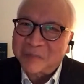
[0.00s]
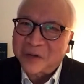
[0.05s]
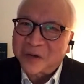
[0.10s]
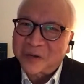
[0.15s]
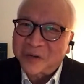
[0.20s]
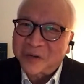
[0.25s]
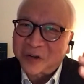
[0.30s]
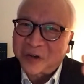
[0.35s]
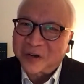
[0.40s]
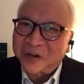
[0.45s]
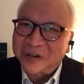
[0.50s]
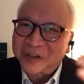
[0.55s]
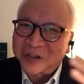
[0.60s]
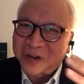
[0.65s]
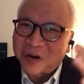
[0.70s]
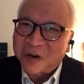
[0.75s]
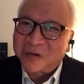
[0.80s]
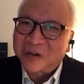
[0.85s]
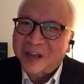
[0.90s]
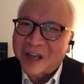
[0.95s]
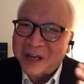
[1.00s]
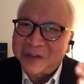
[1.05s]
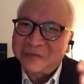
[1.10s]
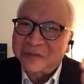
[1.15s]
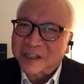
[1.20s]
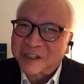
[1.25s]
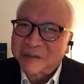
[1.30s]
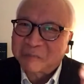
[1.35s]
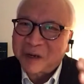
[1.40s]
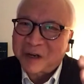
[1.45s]
people your your whole
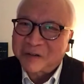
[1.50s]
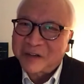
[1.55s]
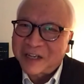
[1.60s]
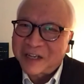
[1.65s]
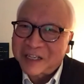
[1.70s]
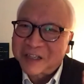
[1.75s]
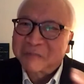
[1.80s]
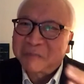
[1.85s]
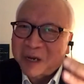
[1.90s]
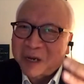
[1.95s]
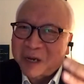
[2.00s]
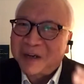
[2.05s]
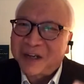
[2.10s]
life experience